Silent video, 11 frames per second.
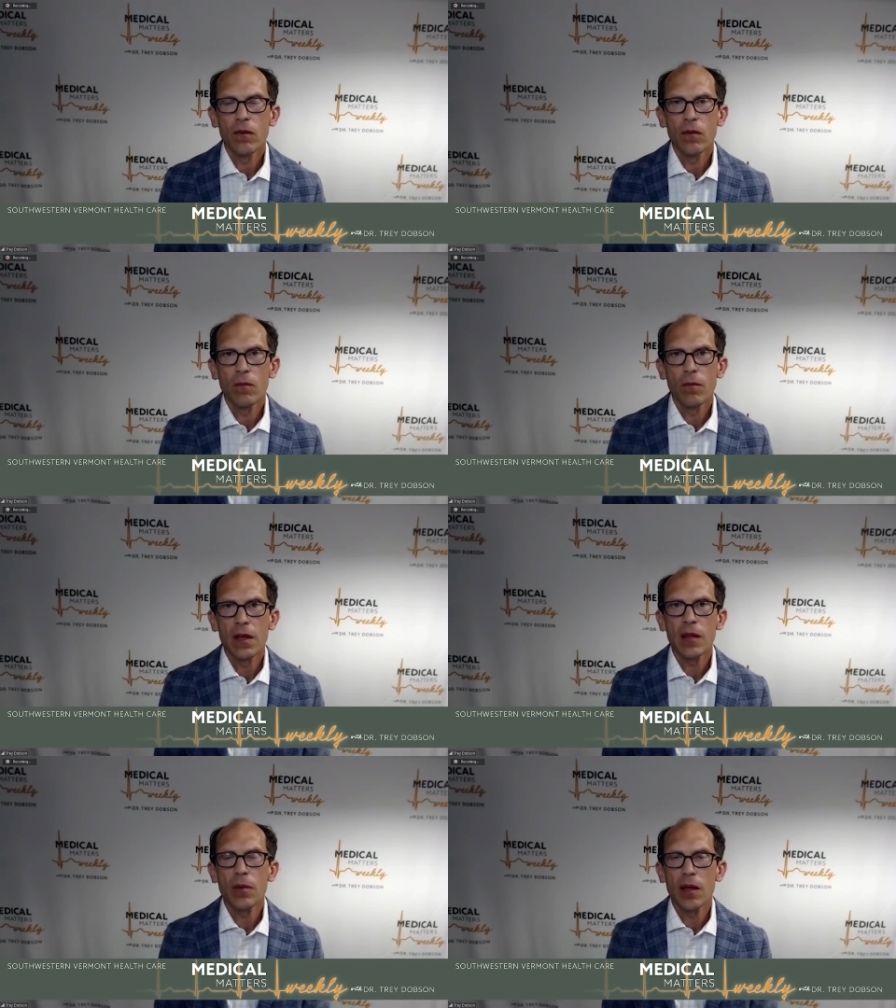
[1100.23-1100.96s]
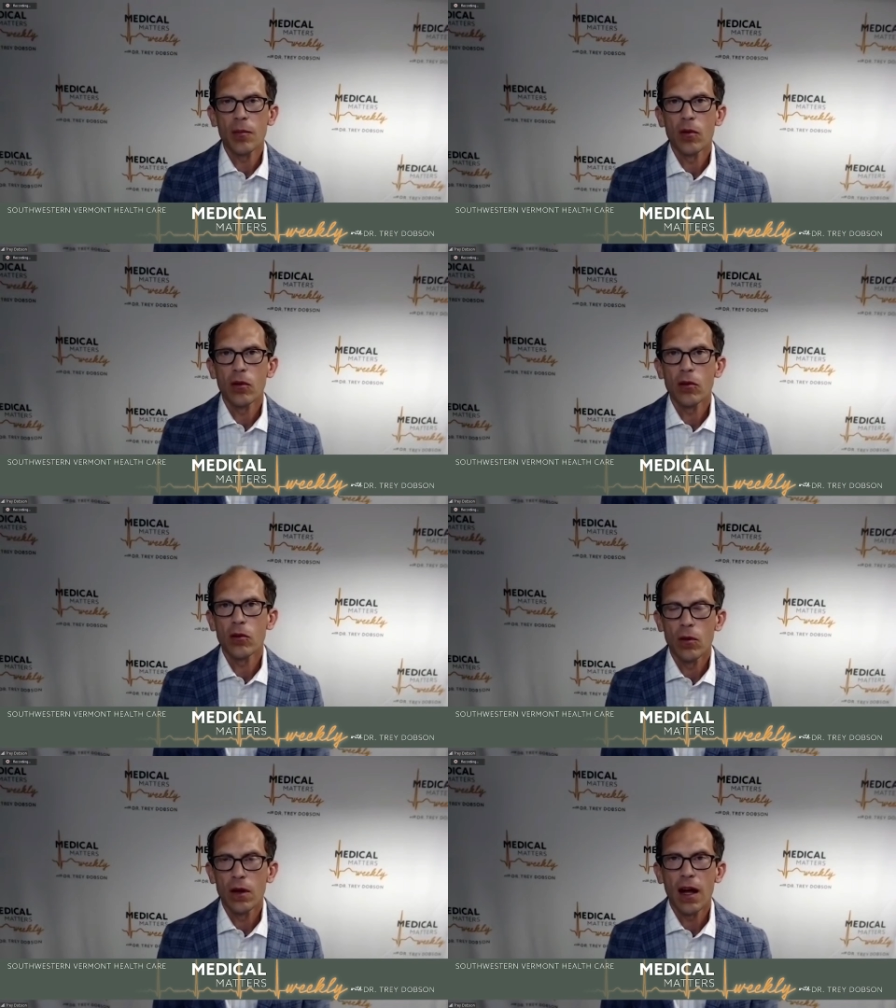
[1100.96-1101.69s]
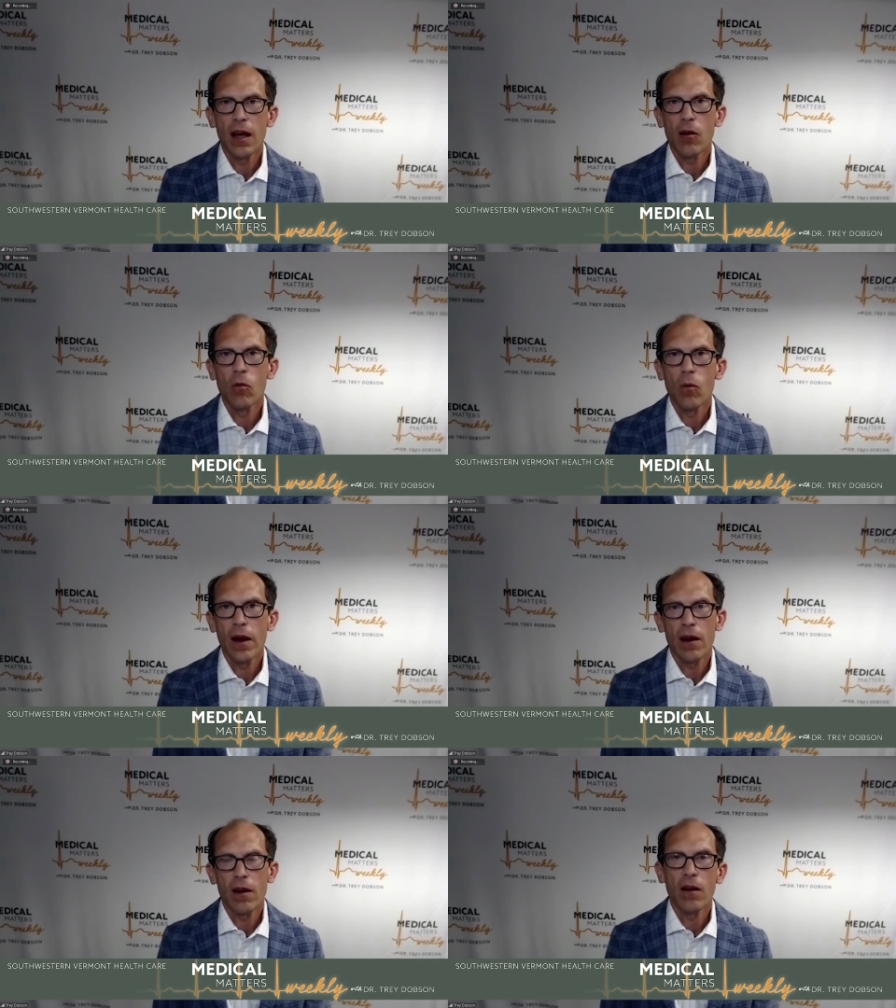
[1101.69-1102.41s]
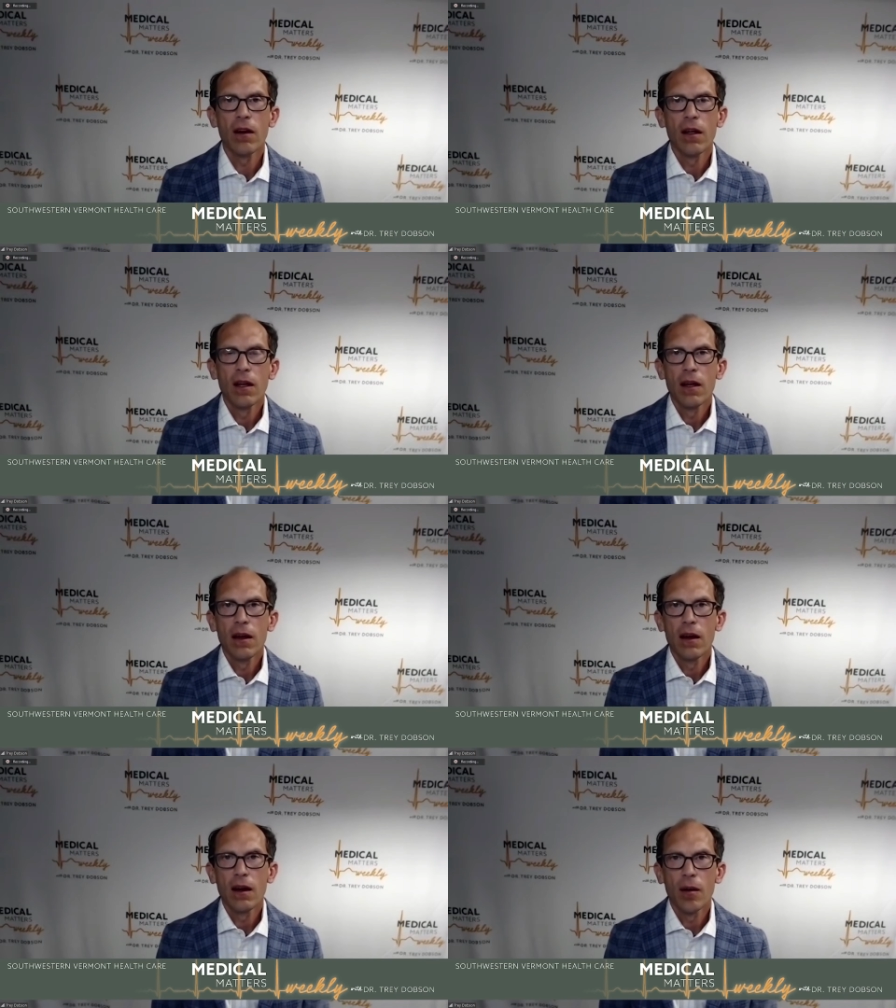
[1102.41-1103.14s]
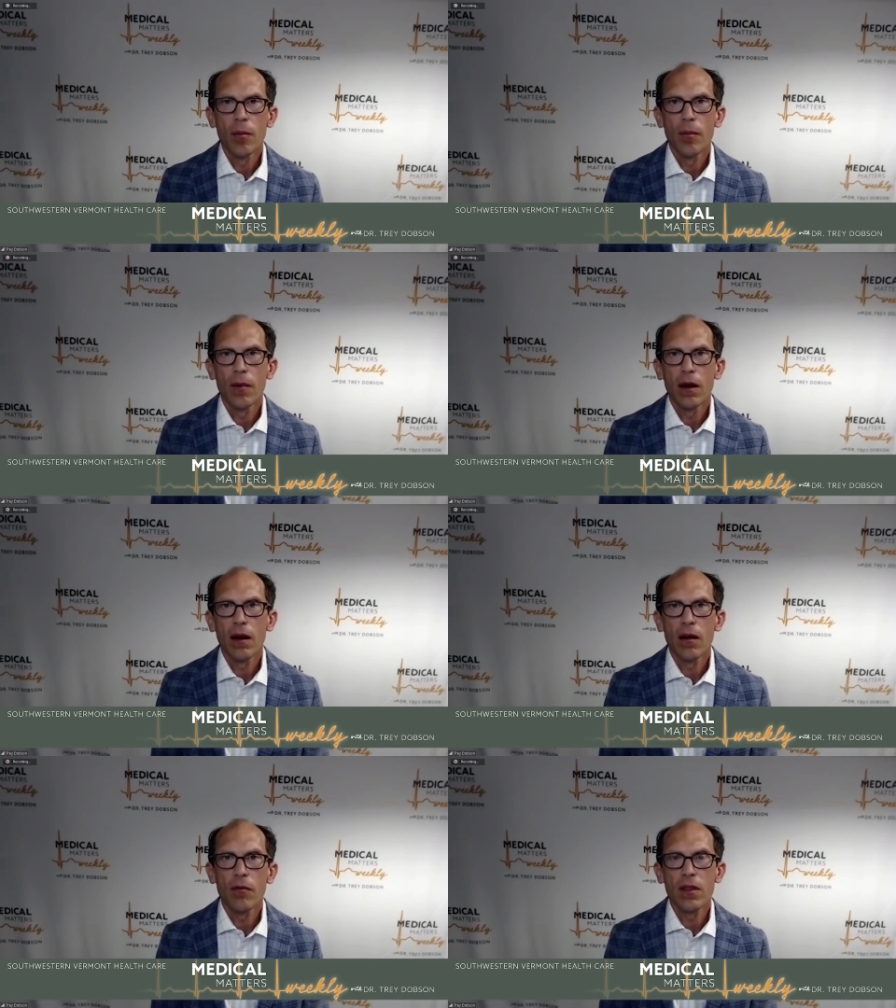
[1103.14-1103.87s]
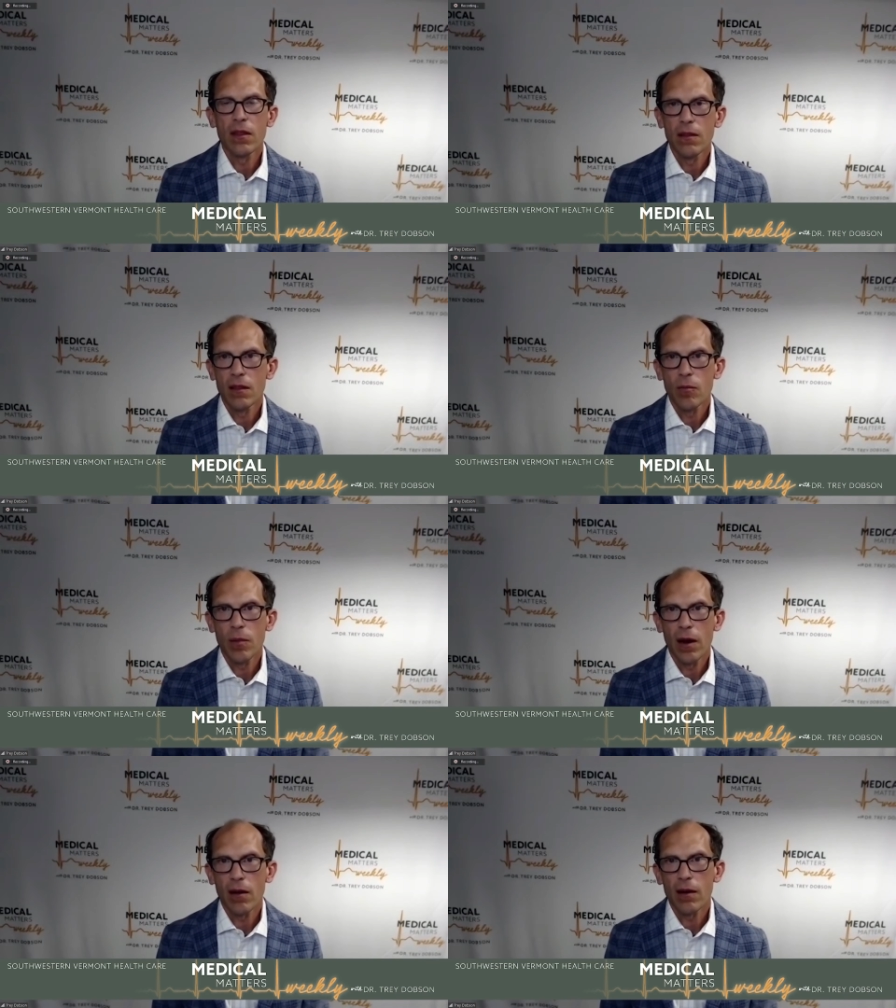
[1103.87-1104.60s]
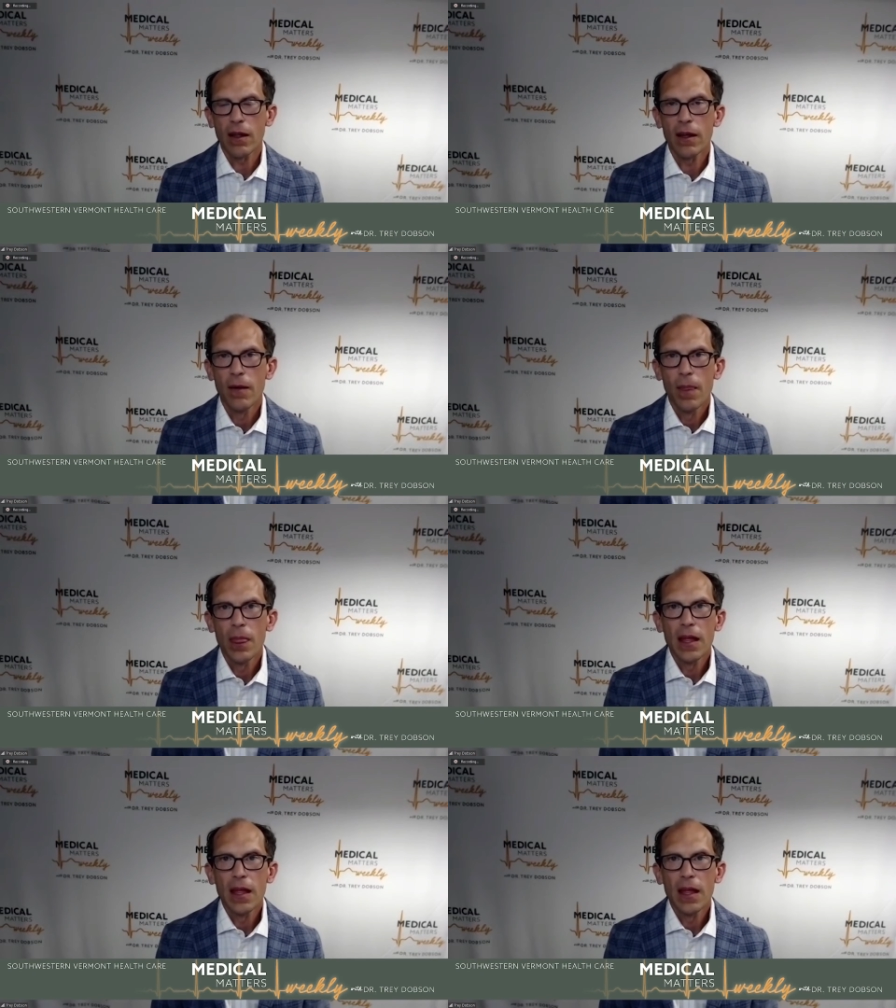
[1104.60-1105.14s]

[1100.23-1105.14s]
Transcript: uh, many people who were not aware um, of this disparity?